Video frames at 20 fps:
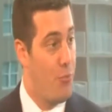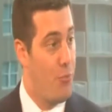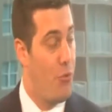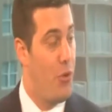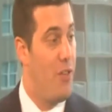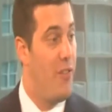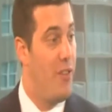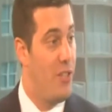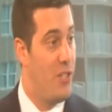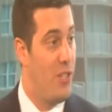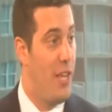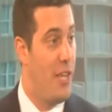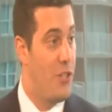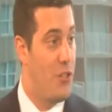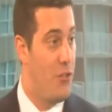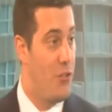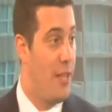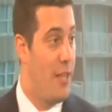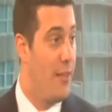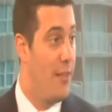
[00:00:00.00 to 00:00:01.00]
previous
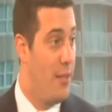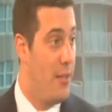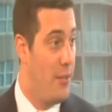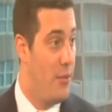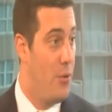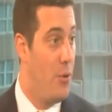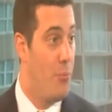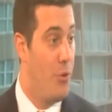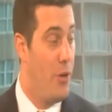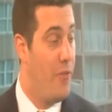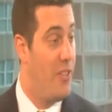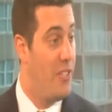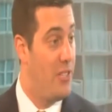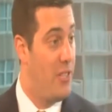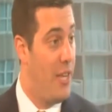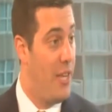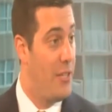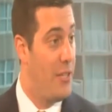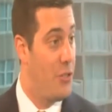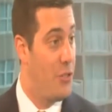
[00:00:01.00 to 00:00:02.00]

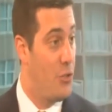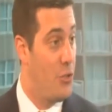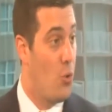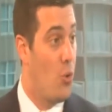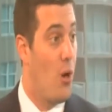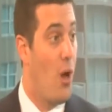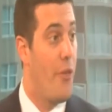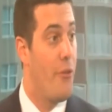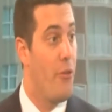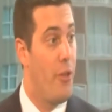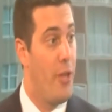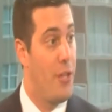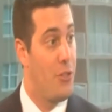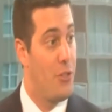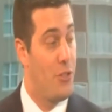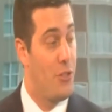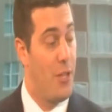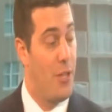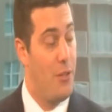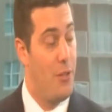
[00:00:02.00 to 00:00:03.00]
lasers or other
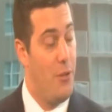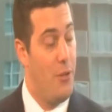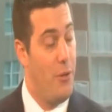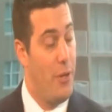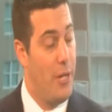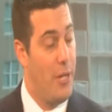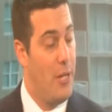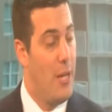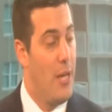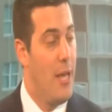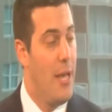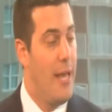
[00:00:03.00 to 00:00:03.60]
lasers that do it,